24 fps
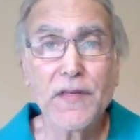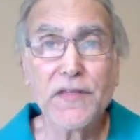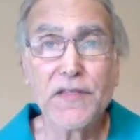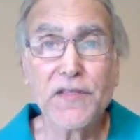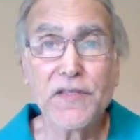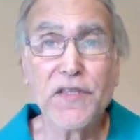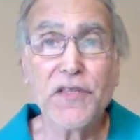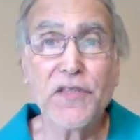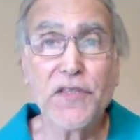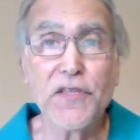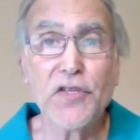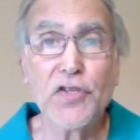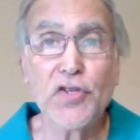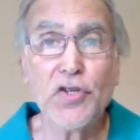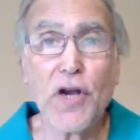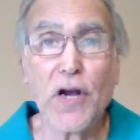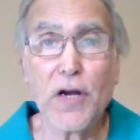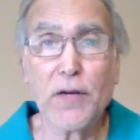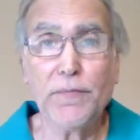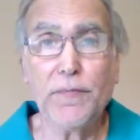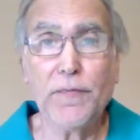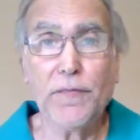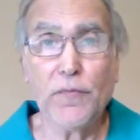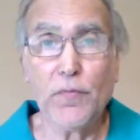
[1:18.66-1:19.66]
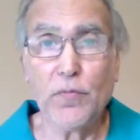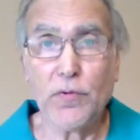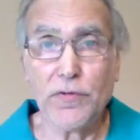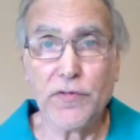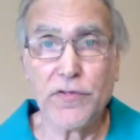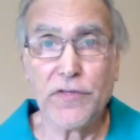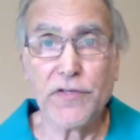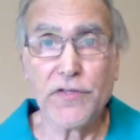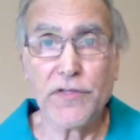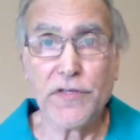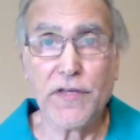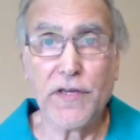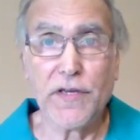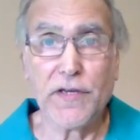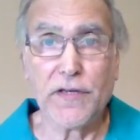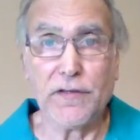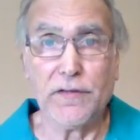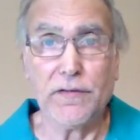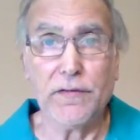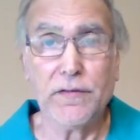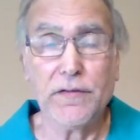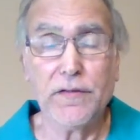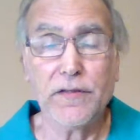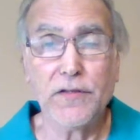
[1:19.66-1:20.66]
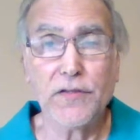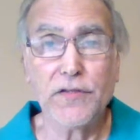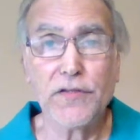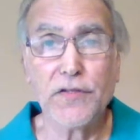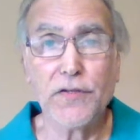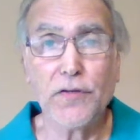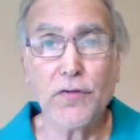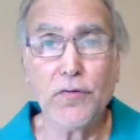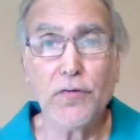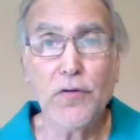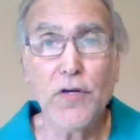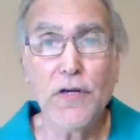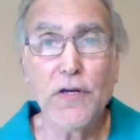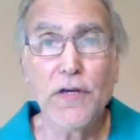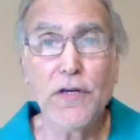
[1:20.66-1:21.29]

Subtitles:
did the job for us again. So